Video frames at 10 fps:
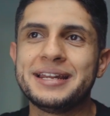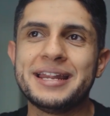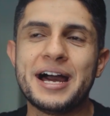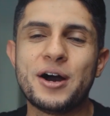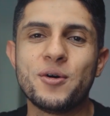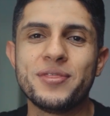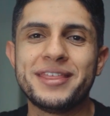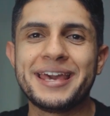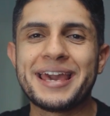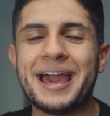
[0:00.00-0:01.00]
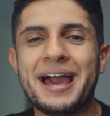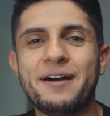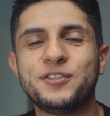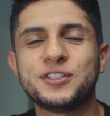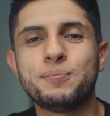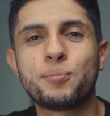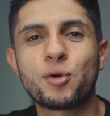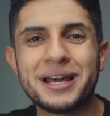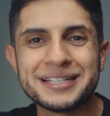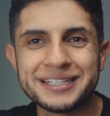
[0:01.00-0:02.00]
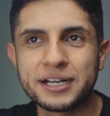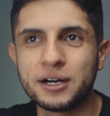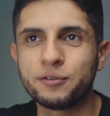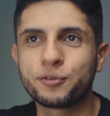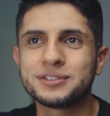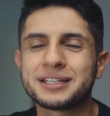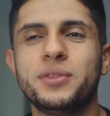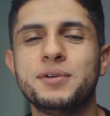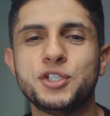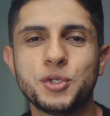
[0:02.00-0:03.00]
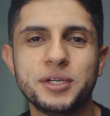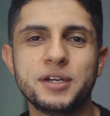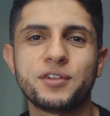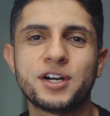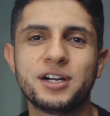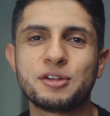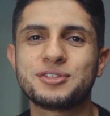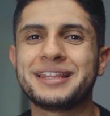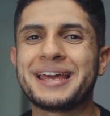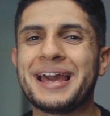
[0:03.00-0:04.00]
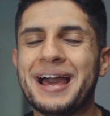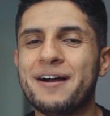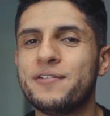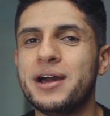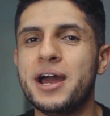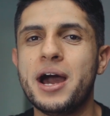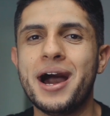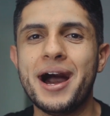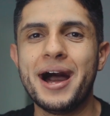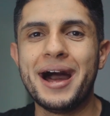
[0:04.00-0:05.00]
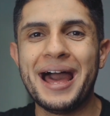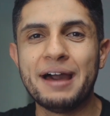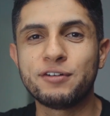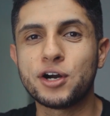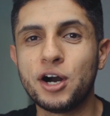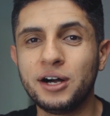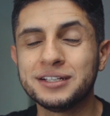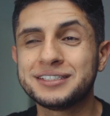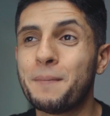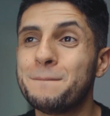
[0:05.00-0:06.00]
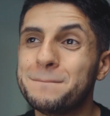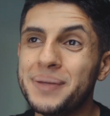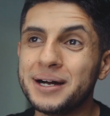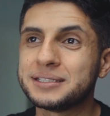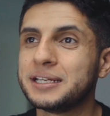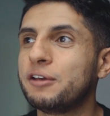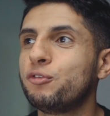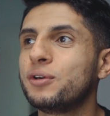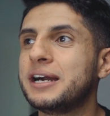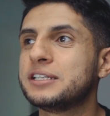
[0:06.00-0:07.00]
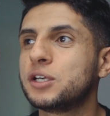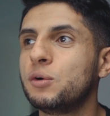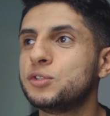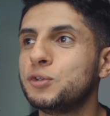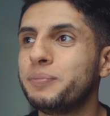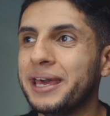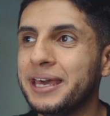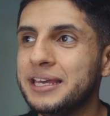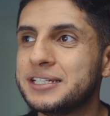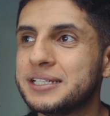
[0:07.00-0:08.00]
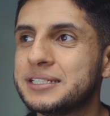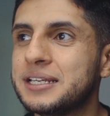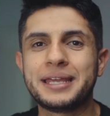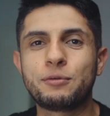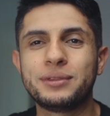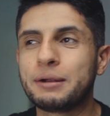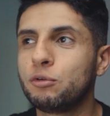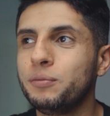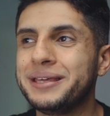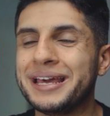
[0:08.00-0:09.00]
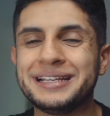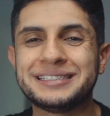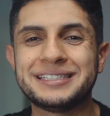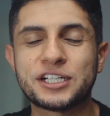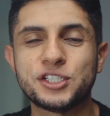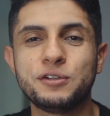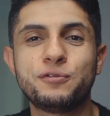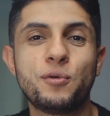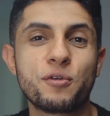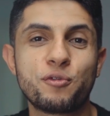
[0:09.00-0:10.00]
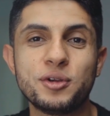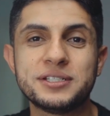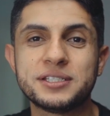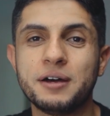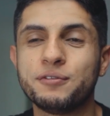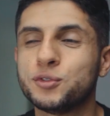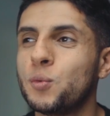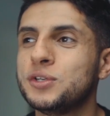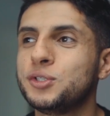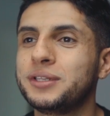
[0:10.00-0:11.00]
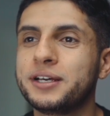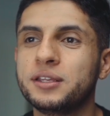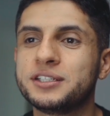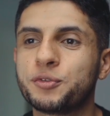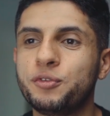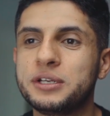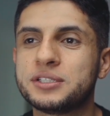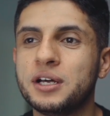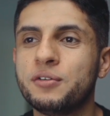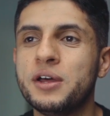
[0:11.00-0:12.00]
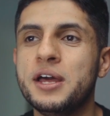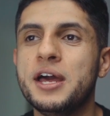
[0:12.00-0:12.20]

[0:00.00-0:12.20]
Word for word: Now they have some pricing offers. Like the majority of the cutouts that they have uh, have a cost but if you guys go to pages, there, there will be a section for free stuff. So once you click on this free stuff,